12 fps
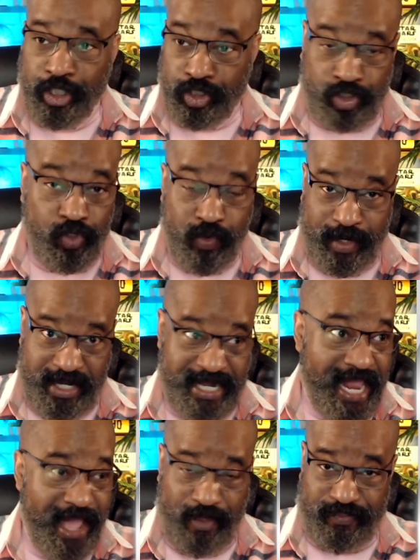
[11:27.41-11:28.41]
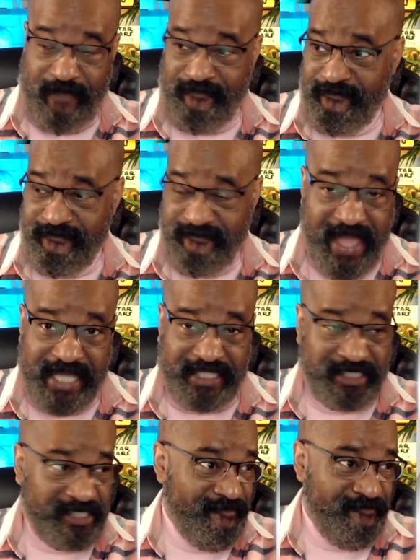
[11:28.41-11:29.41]
You are now the
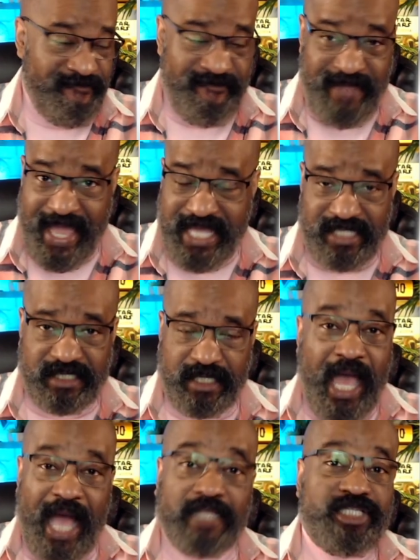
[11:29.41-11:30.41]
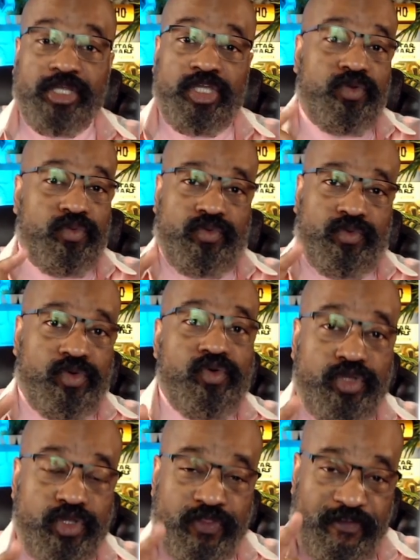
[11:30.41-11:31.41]
face. The face. I'll tell you who
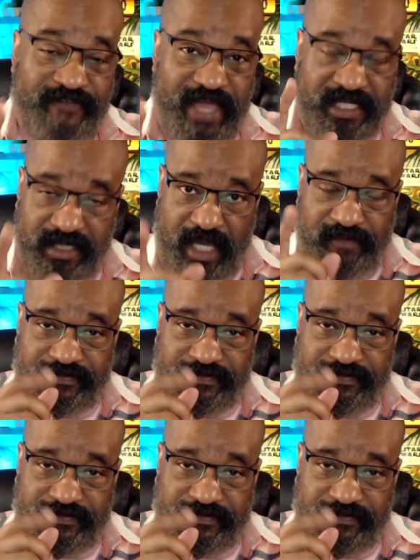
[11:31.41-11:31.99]
you're the face of.